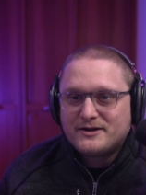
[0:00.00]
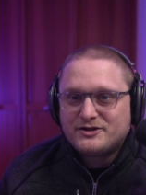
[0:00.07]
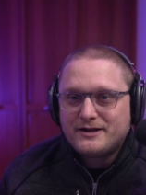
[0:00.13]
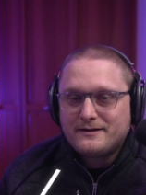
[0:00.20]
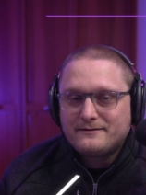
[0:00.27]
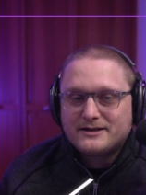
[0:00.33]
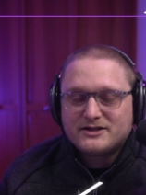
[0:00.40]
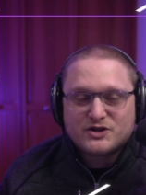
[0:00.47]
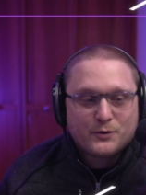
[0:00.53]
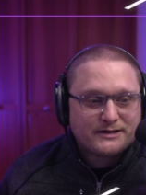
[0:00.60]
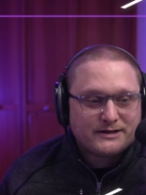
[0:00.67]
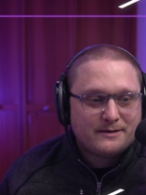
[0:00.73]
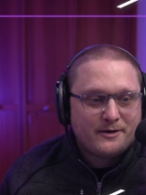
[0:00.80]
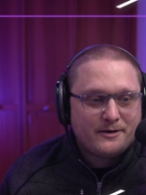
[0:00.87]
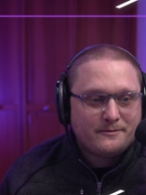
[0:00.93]
it. That's a
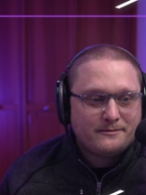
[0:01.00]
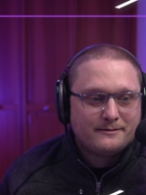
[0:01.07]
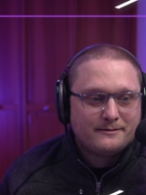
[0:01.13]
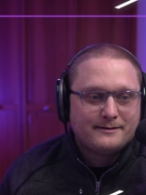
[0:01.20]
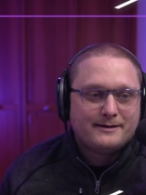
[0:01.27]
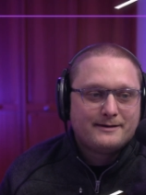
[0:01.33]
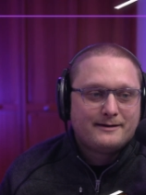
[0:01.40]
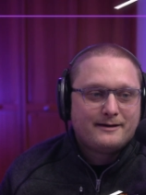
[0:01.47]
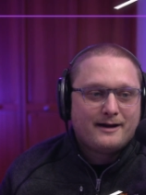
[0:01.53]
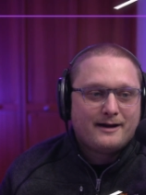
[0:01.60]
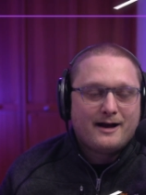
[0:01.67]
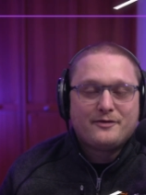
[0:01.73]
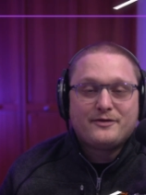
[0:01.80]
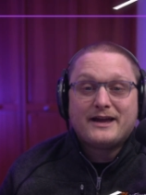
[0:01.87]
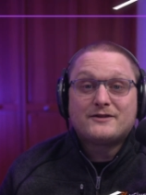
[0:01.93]
quick demo.
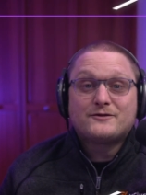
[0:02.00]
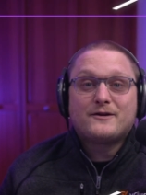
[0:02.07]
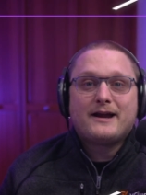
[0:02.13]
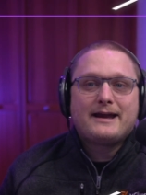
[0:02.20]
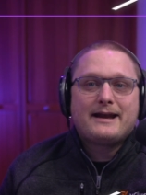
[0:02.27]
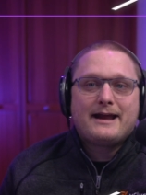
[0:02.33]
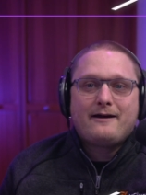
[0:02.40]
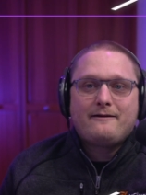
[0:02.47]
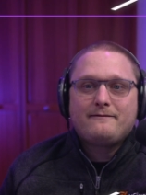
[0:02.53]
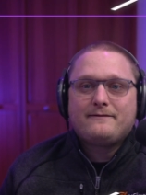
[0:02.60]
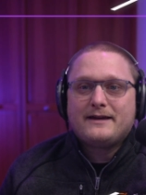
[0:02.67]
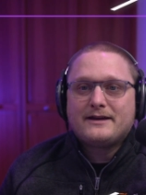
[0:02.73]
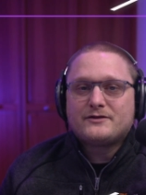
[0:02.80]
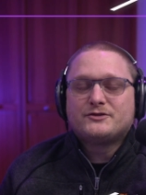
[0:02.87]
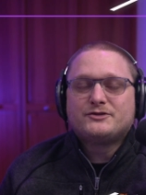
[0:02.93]
Uh, thanks for hanging out.
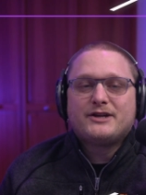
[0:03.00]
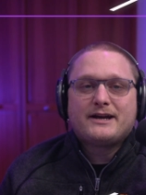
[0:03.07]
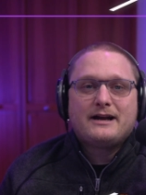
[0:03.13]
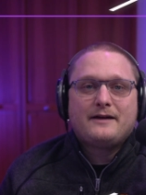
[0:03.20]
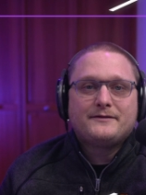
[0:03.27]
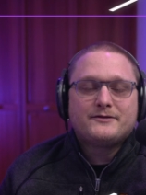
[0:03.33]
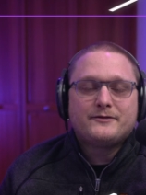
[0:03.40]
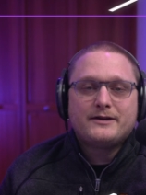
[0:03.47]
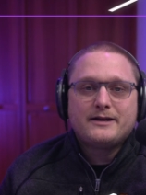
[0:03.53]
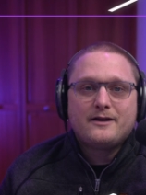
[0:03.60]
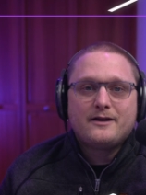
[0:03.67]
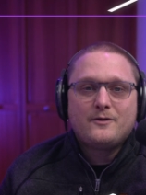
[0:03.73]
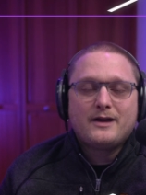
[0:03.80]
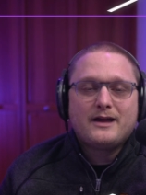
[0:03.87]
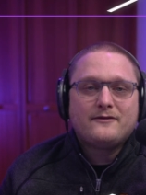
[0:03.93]
Thanks for checking out this
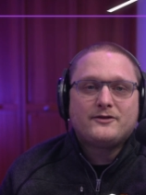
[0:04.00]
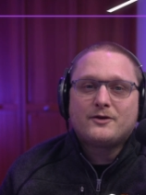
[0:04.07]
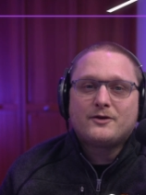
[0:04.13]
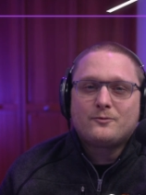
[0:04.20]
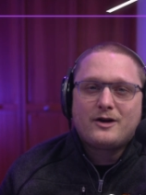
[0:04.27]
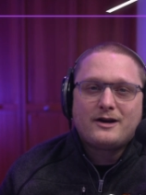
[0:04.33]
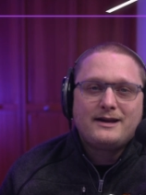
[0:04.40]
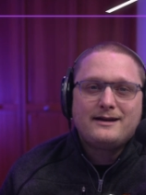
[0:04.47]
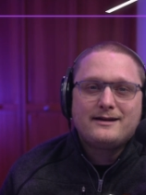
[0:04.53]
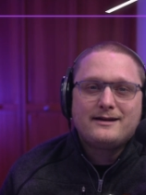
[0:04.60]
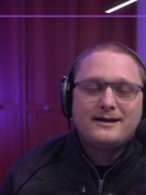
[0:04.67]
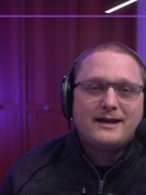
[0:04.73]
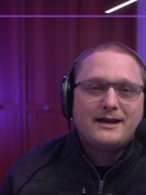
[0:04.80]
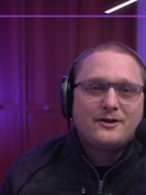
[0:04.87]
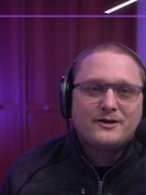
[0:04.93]
video. If you're running
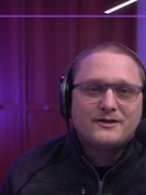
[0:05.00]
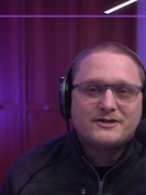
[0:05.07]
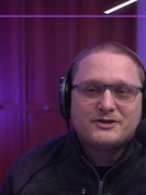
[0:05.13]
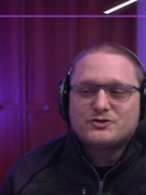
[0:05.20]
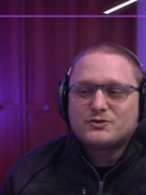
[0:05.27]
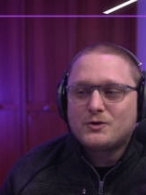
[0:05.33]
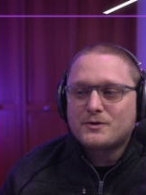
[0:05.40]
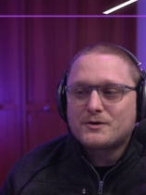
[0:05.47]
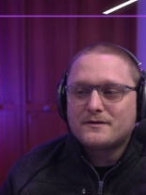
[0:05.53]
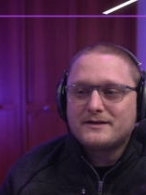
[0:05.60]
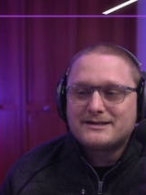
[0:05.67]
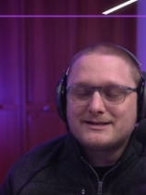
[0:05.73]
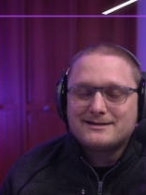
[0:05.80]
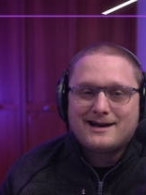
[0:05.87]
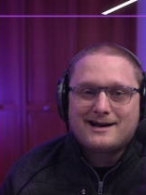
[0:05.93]
an ingress controller
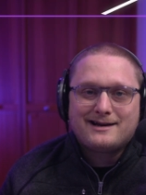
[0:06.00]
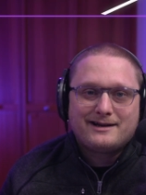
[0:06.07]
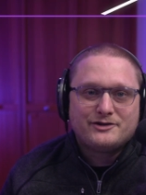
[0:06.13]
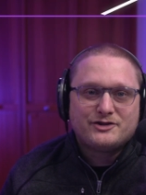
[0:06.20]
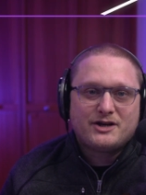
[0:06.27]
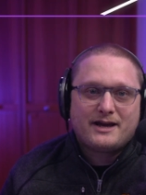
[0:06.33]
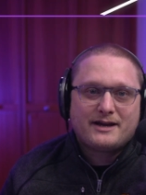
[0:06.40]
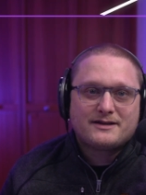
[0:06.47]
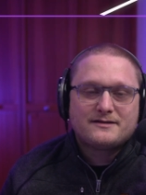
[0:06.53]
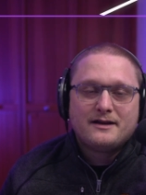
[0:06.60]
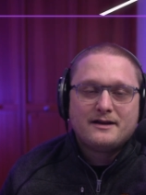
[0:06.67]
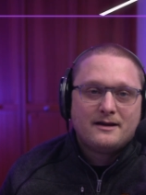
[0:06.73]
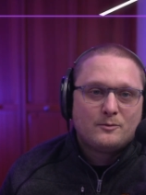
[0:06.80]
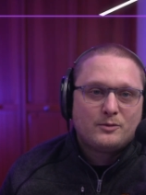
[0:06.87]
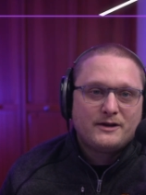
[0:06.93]
that's not Nginx,
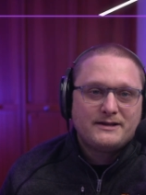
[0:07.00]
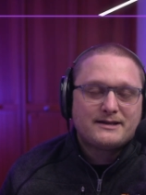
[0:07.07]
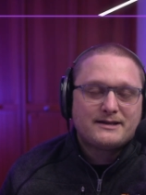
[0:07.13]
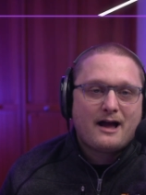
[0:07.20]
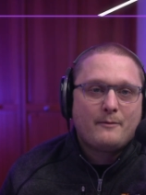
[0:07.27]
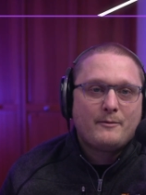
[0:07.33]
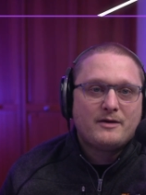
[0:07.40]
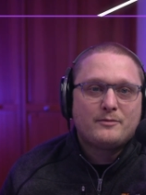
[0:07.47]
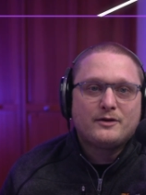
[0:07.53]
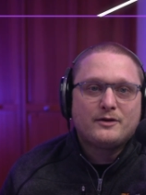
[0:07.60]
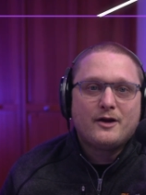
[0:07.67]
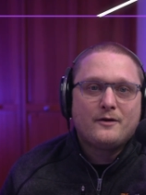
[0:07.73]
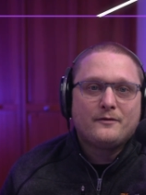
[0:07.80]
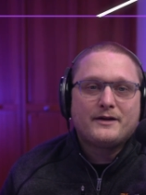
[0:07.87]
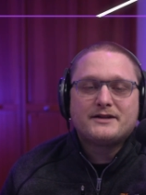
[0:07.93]
please comment
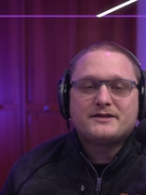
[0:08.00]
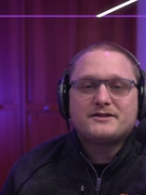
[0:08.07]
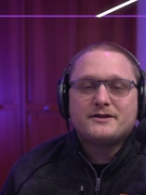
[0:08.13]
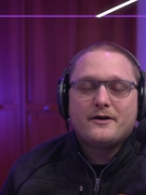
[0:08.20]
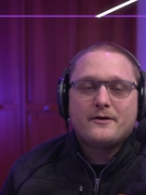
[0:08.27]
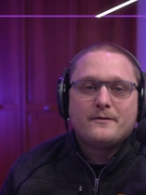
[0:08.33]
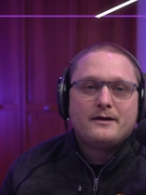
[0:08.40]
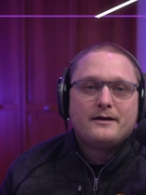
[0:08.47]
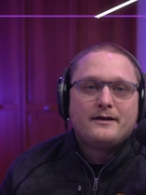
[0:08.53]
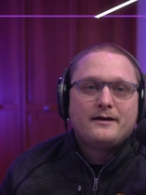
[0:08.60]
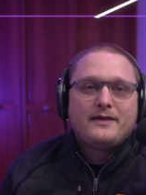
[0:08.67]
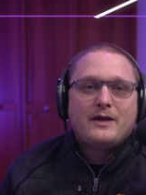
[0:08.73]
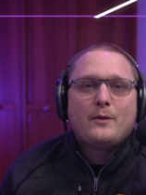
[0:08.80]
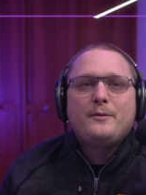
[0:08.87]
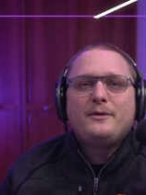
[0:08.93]
below and let us know.
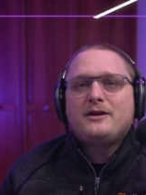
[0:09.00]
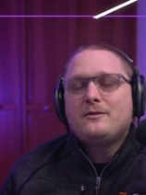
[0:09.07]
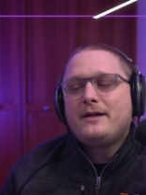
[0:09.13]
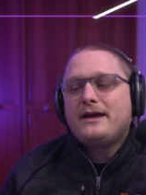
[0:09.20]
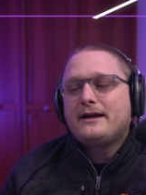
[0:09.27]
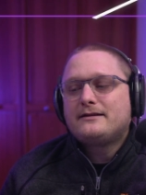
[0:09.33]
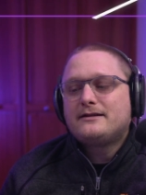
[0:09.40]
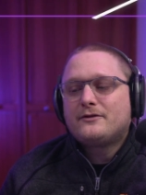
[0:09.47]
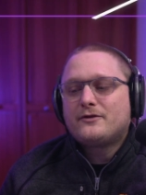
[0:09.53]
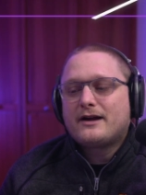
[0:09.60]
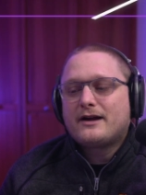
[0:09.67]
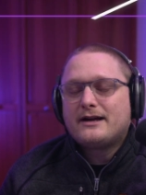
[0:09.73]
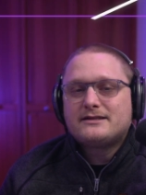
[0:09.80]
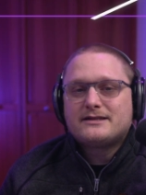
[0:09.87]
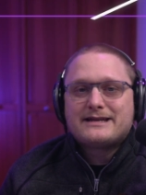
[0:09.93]
That way we can make
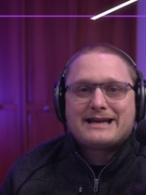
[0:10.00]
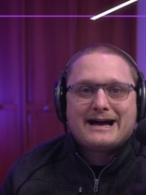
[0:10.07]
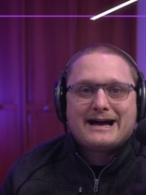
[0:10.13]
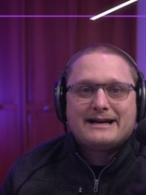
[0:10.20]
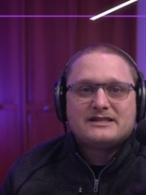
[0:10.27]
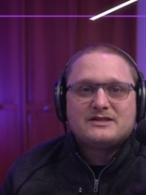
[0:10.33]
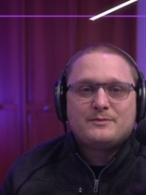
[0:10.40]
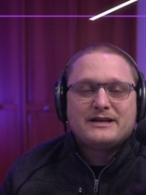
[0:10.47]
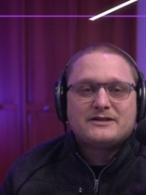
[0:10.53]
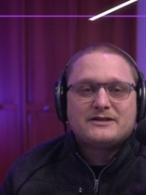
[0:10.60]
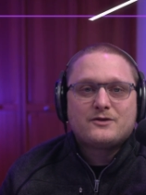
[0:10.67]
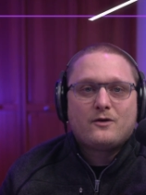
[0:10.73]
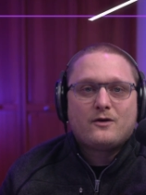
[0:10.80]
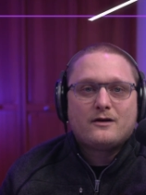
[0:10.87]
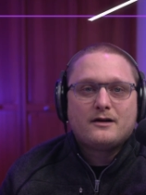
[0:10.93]
different kinds of guides
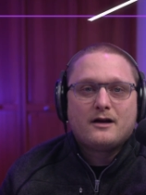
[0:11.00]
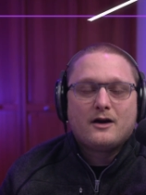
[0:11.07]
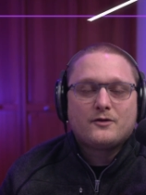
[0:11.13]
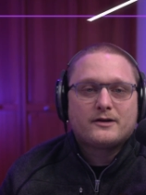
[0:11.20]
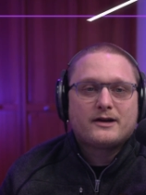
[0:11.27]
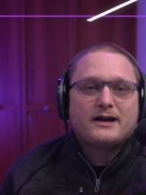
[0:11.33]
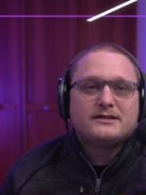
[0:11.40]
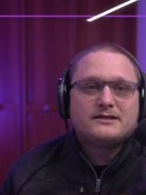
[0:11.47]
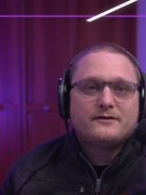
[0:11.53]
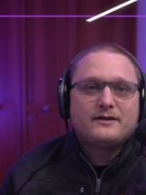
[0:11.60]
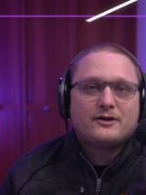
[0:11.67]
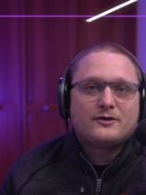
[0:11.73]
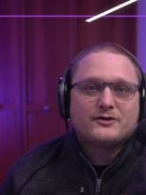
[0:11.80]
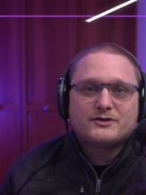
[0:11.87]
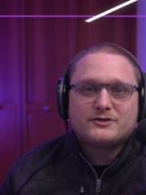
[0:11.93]
based on other kinds of
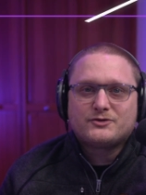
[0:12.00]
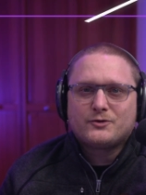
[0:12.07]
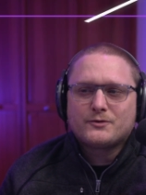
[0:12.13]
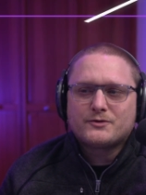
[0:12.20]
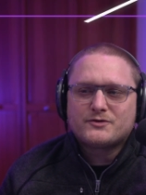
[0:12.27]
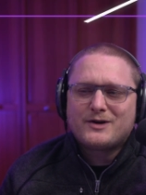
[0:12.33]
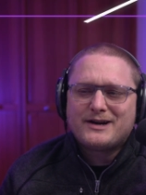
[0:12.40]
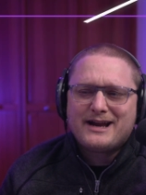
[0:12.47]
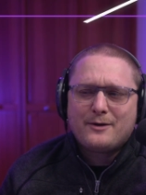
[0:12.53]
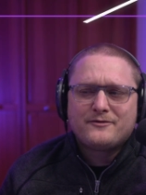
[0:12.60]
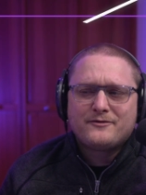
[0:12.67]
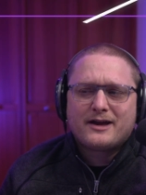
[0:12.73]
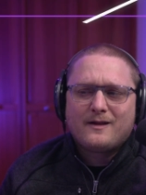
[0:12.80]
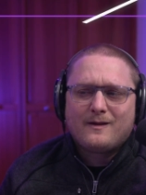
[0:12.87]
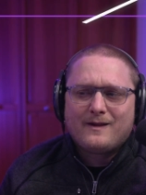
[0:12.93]
ingress controllers. Right now
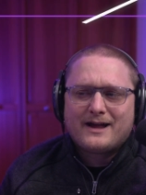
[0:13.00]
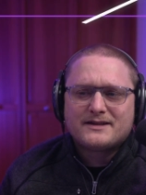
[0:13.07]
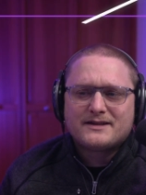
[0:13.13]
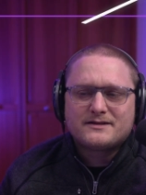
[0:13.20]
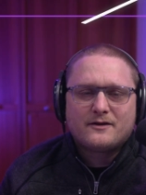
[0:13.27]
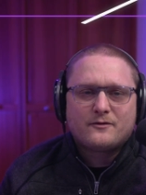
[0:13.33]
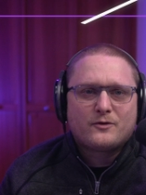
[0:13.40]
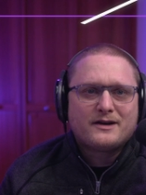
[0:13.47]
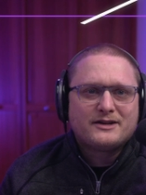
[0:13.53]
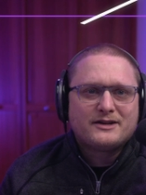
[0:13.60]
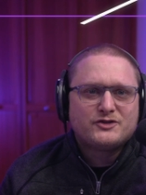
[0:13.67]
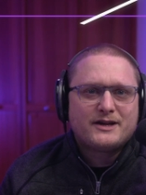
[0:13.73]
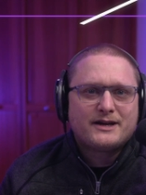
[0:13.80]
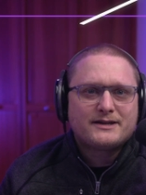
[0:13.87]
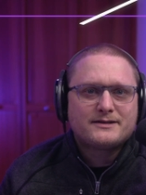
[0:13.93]
we've got a lot of stuff around
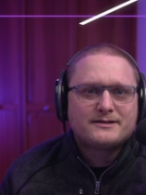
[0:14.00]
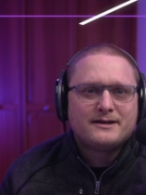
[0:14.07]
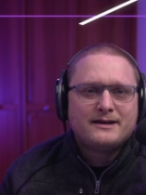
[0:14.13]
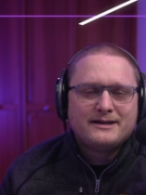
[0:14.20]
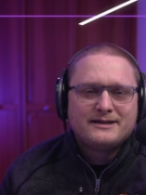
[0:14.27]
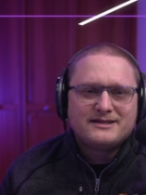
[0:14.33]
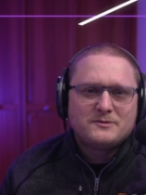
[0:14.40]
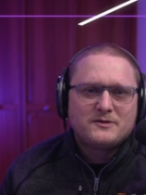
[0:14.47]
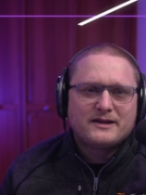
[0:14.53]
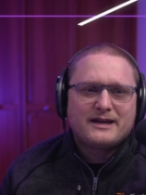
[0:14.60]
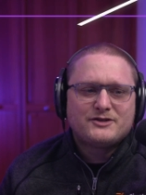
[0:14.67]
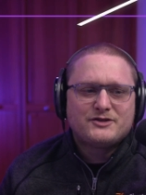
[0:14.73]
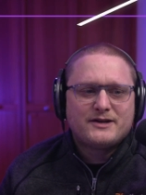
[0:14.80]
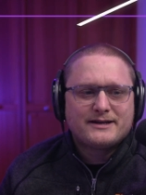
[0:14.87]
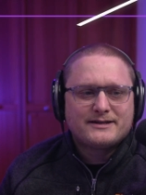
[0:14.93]
Nginx. Seems like
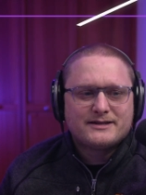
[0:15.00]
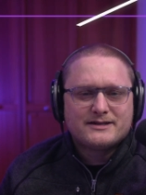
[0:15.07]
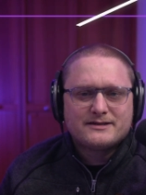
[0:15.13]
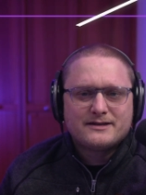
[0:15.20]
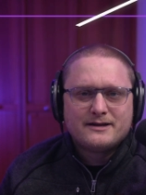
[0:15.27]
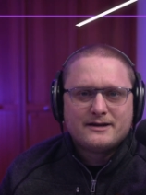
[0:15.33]
Nginx is